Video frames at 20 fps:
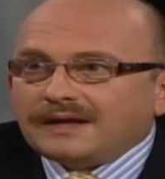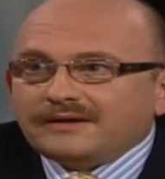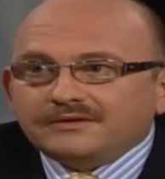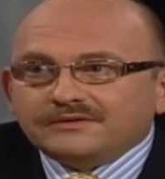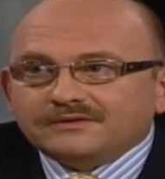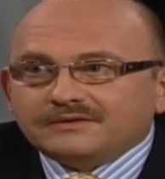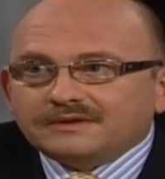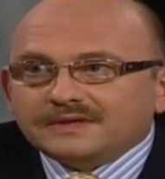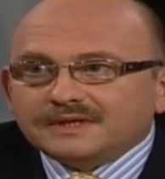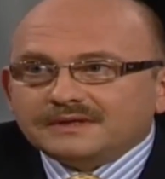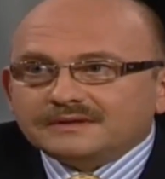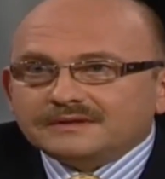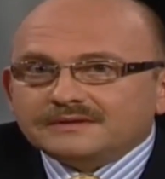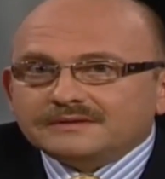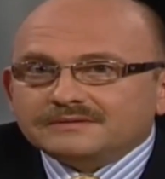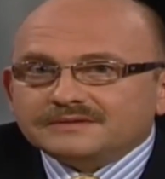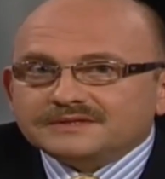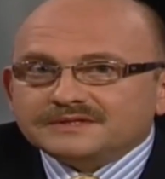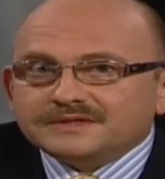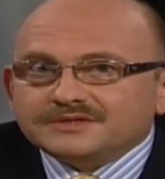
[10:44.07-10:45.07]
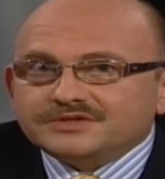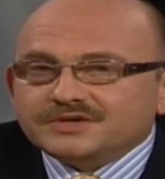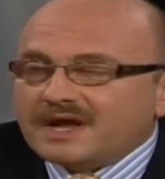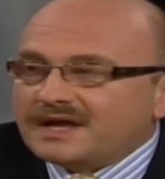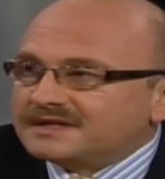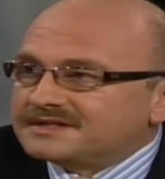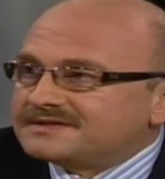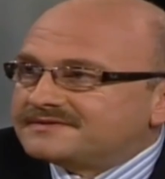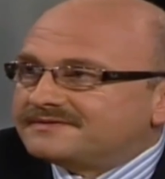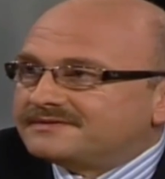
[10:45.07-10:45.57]
don't think that there is a
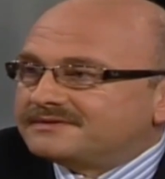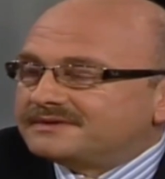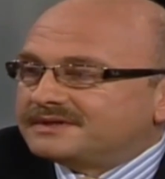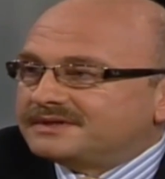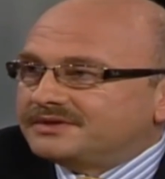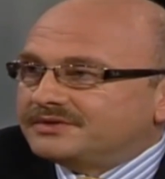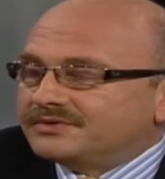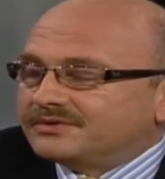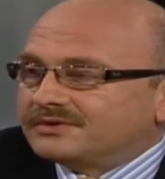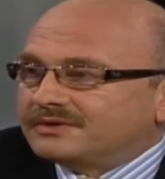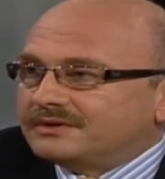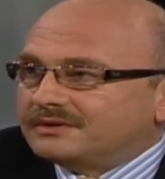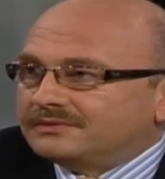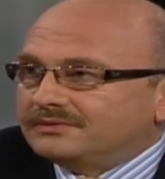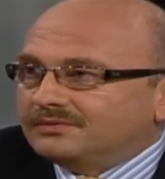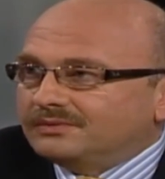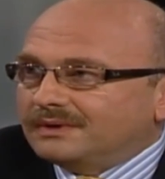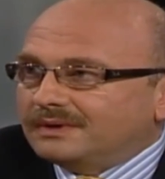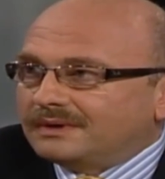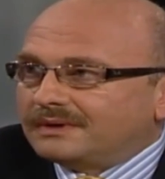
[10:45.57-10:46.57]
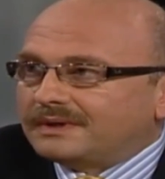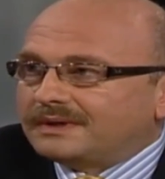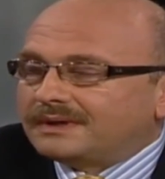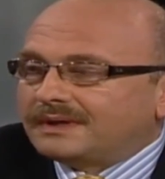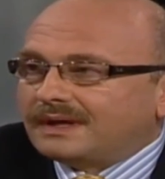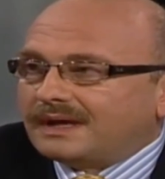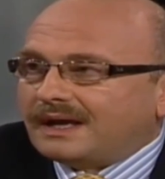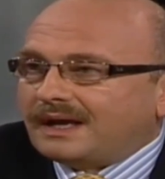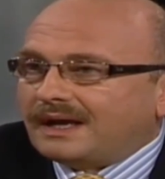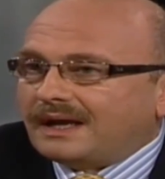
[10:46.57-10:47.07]
chance for a new Cold War.
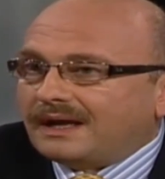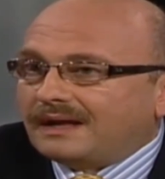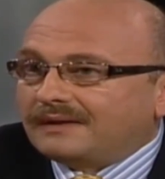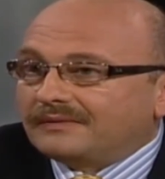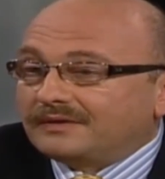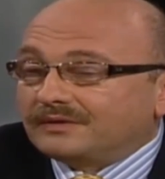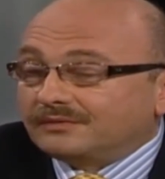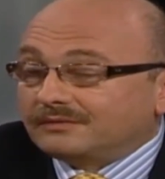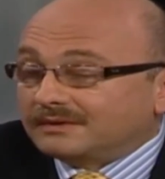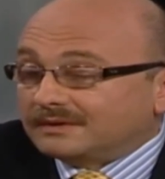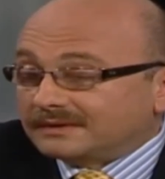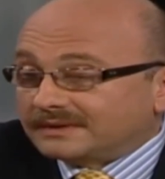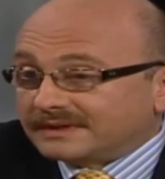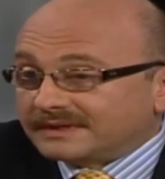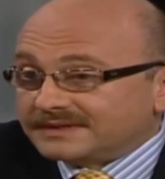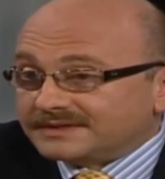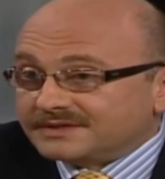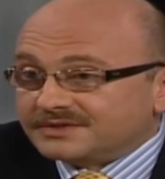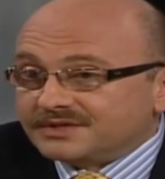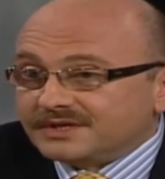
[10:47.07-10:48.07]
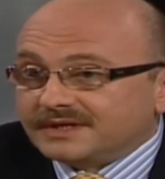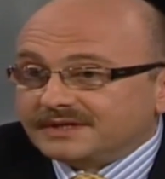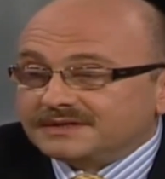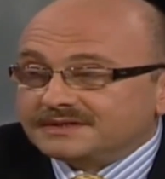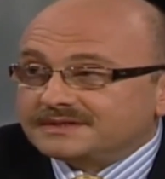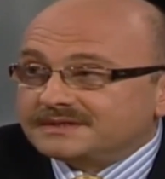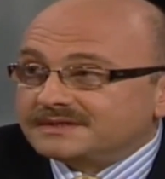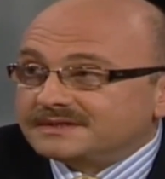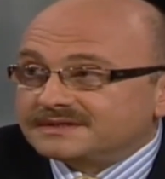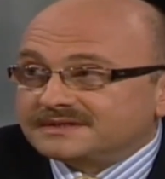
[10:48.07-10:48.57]
The world has changed
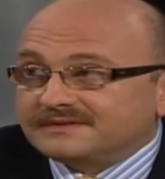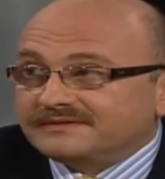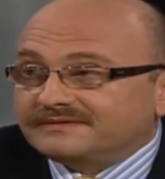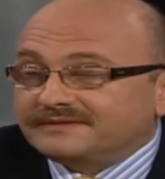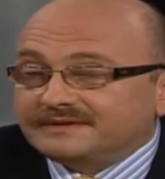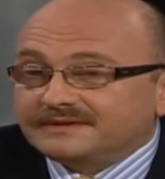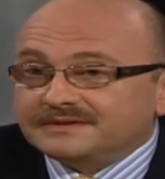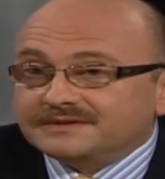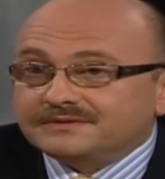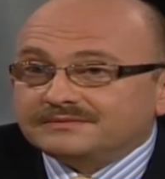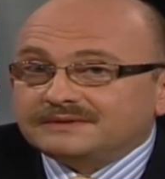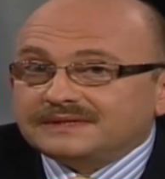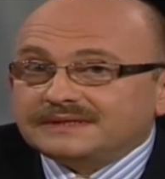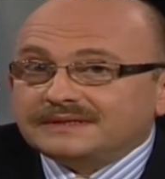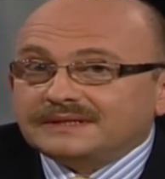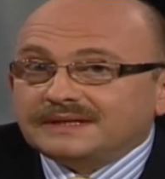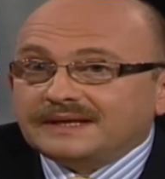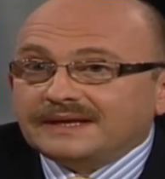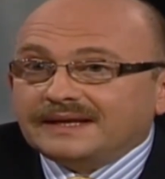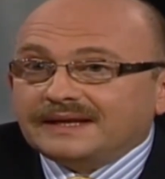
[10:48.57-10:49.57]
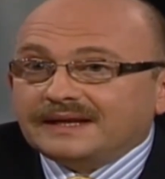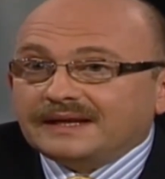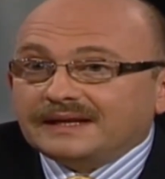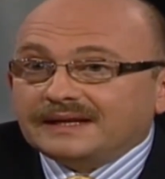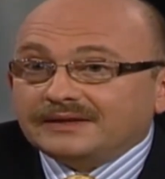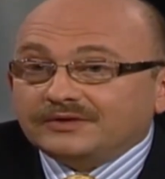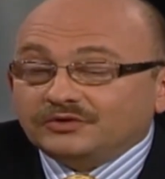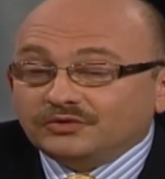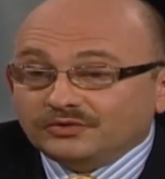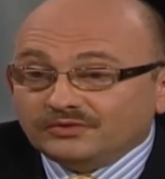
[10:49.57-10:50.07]
since the first one, and I
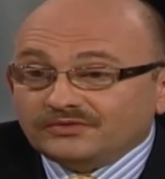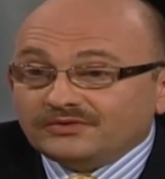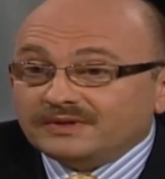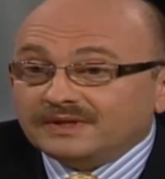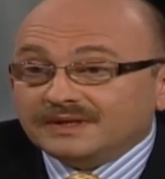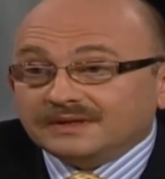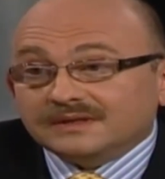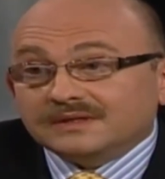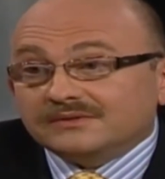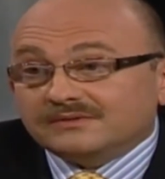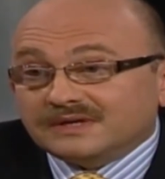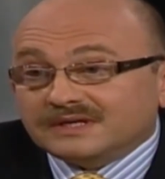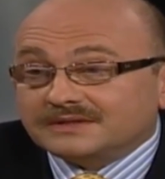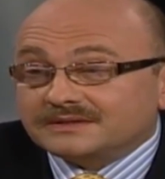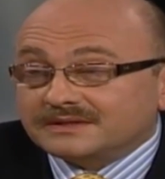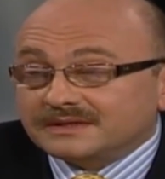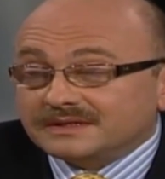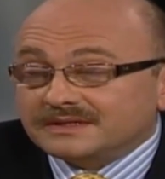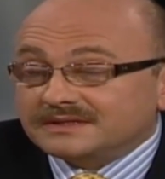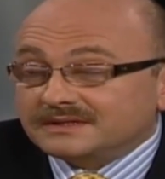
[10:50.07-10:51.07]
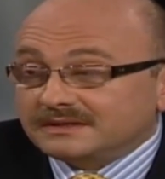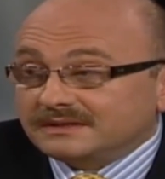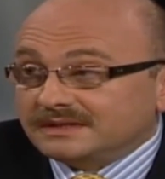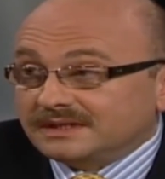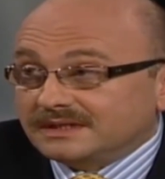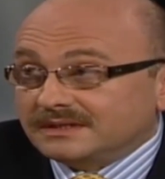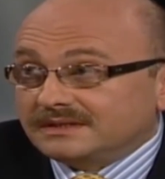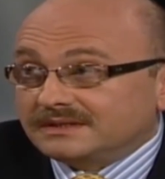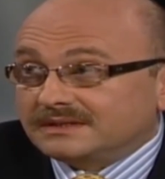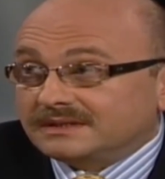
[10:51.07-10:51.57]
do think that Russia is
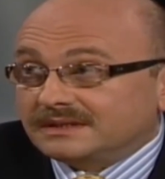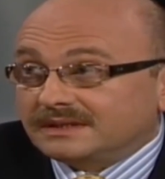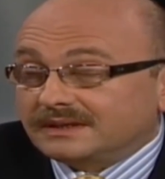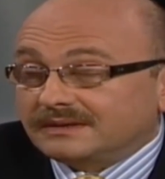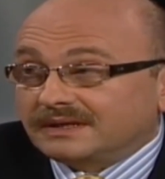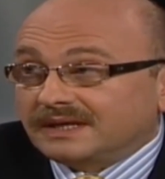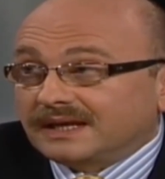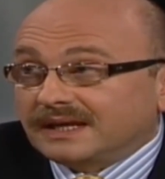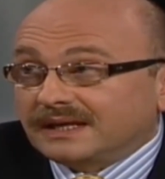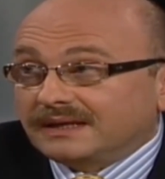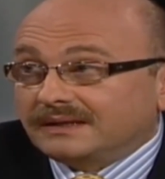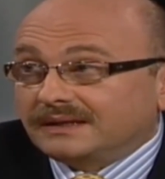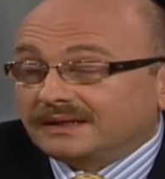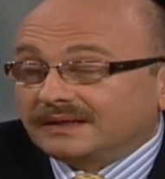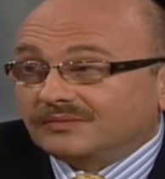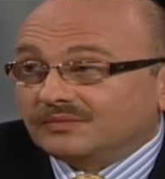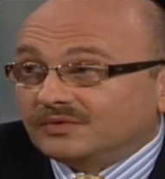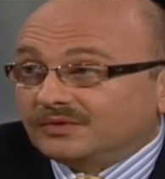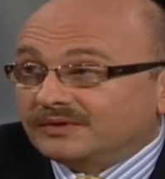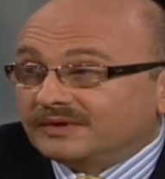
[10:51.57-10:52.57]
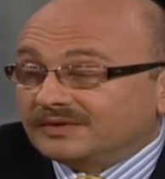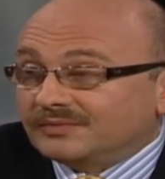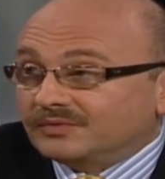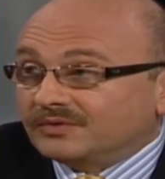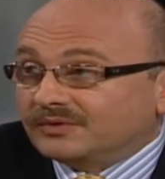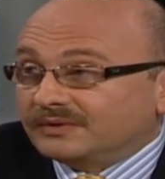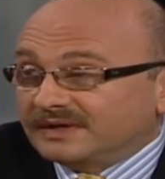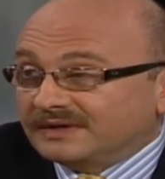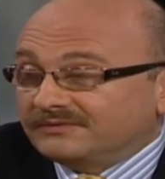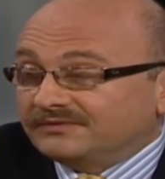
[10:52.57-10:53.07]
indeed gaining more and
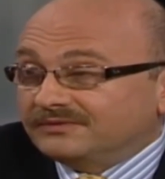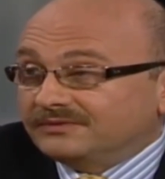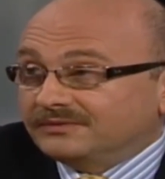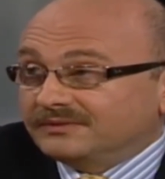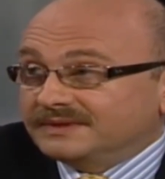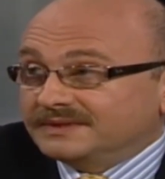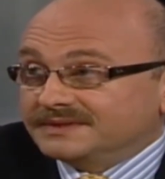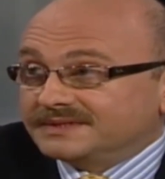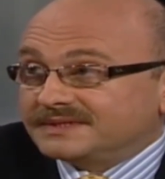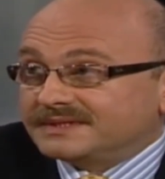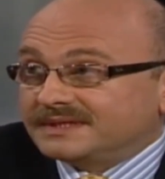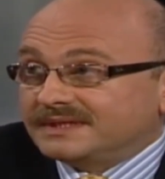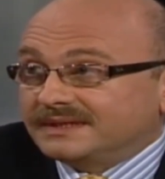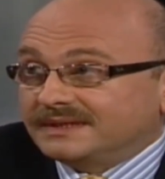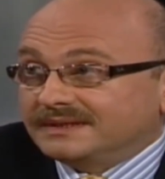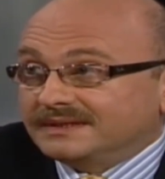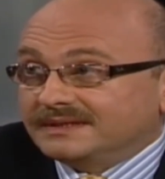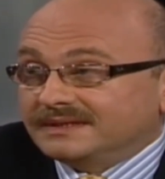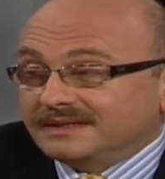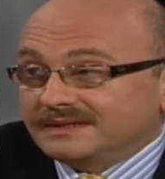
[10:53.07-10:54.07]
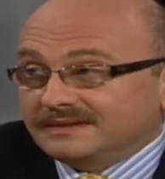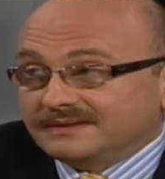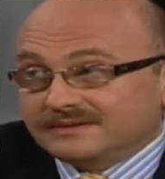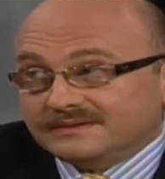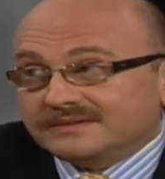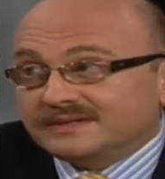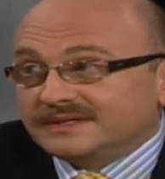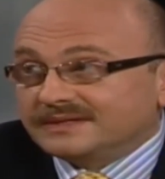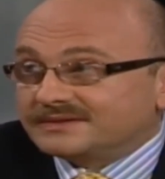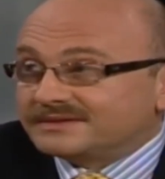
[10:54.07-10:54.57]
more influence in the
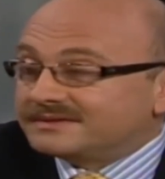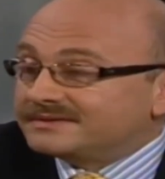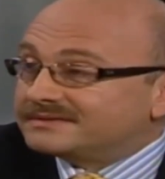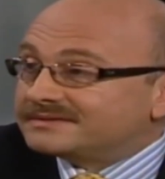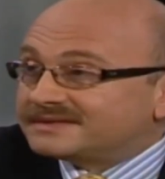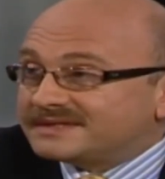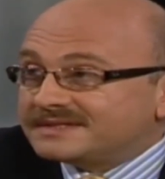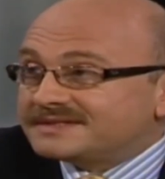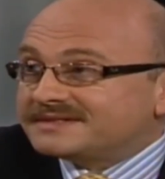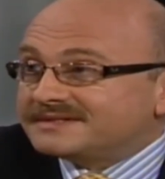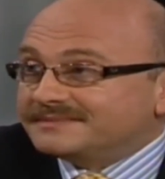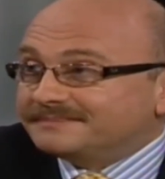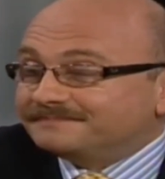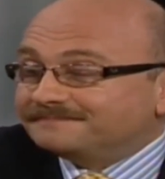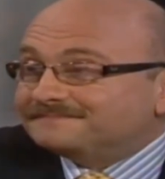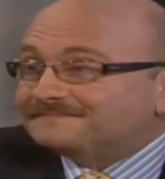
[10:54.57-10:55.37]
international system.